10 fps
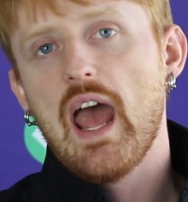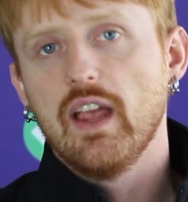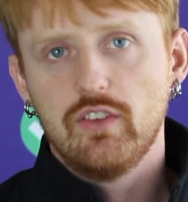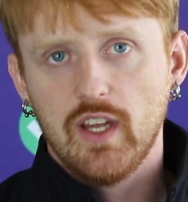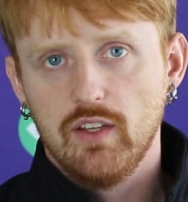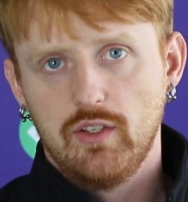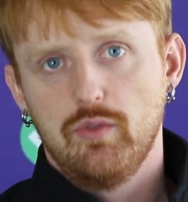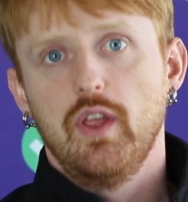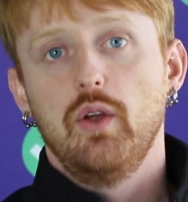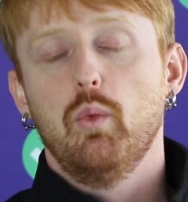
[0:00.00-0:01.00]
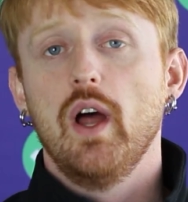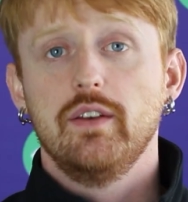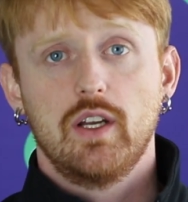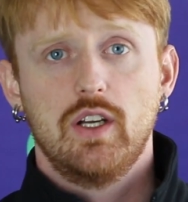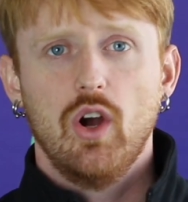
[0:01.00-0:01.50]
essays if they
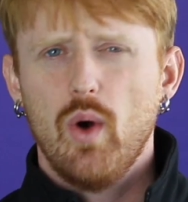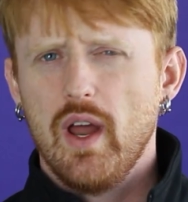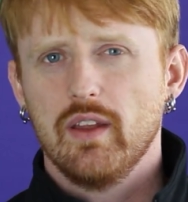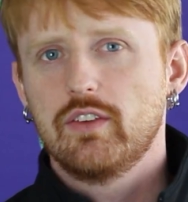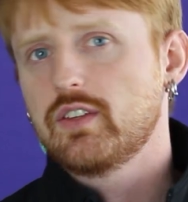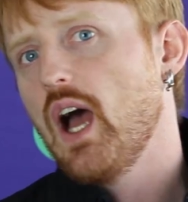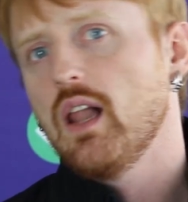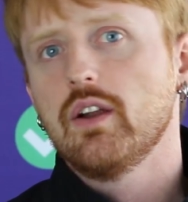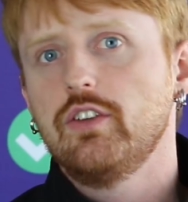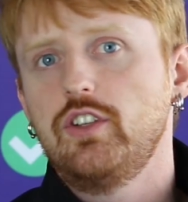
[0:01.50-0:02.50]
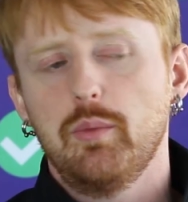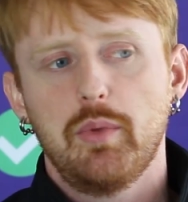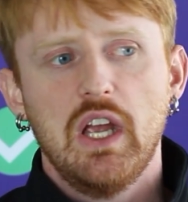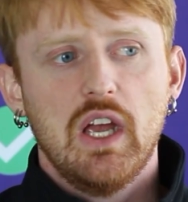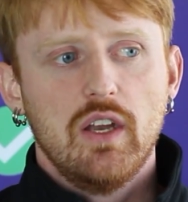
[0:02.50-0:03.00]
want to go on a
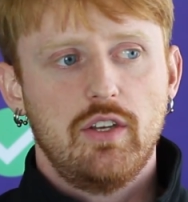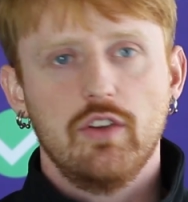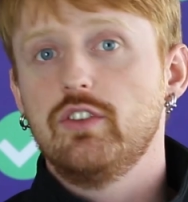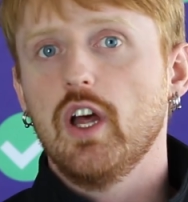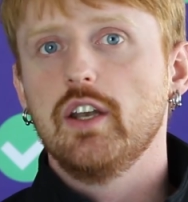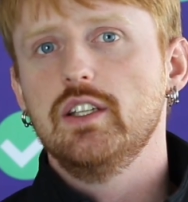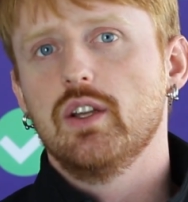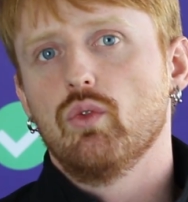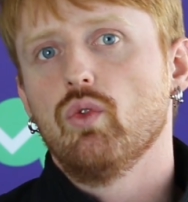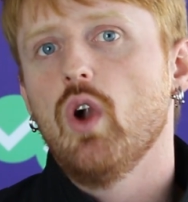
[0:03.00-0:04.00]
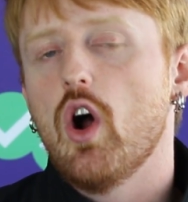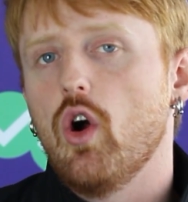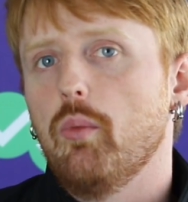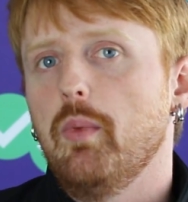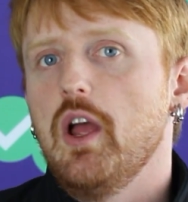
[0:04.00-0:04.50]
scholarship to study in
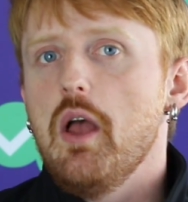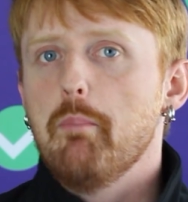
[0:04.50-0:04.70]
Rome,